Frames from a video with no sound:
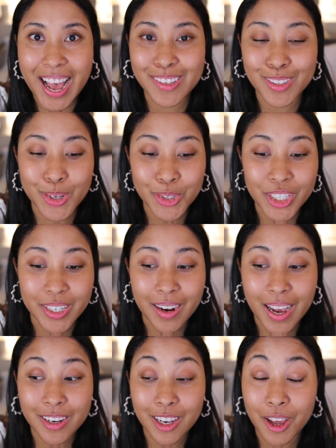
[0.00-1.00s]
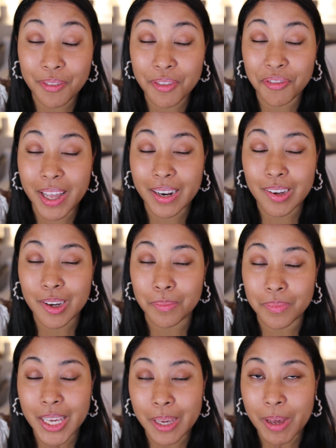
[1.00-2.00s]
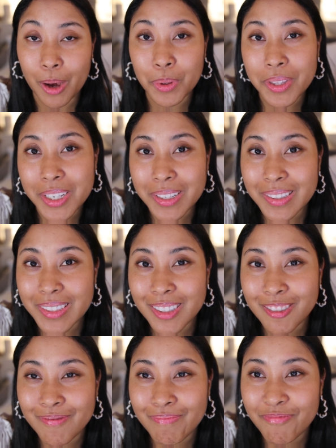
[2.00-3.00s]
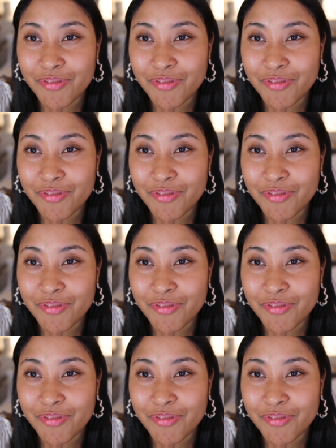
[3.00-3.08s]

as a lotion. I'd love if Lancome came out with this